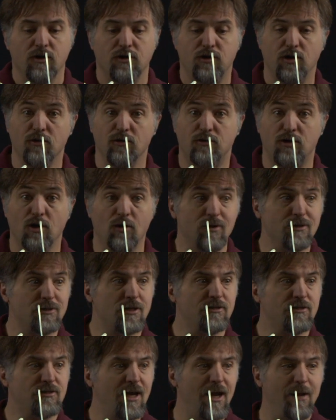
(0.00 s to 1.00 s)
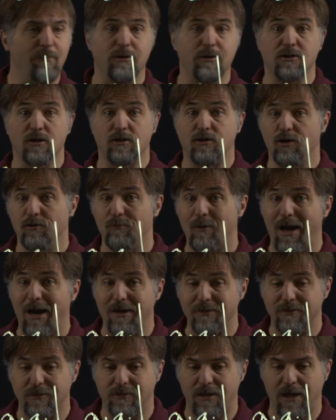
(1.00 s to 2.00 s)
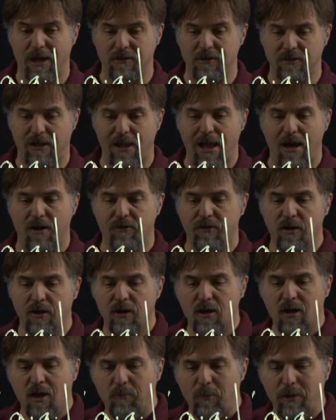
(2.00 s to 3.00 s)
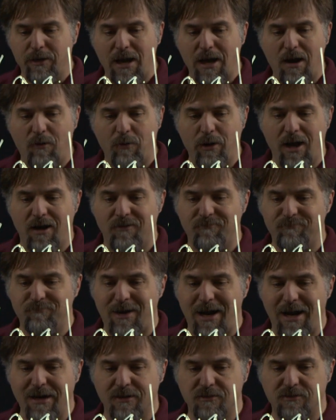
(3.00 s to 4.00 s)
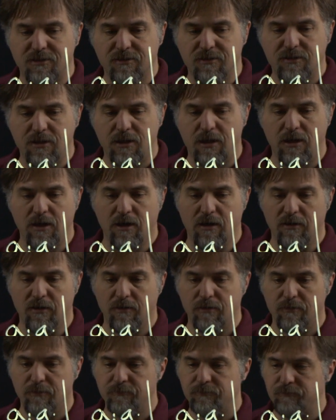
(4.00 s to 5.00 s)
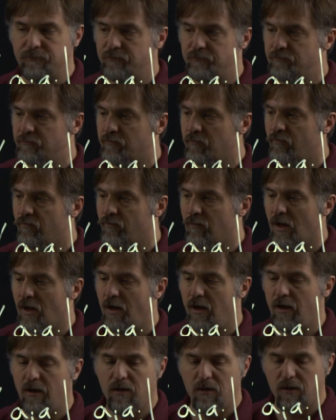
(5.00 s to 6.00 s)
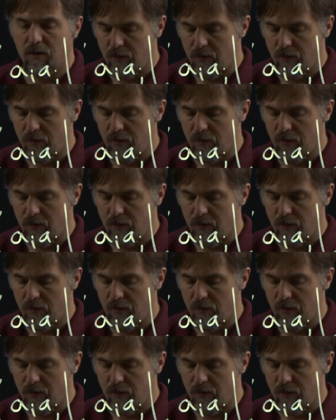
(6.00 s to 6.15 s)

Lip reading: 2, 2 is the same because the 2 minuses cancel out, but now we have minuses here. Okay?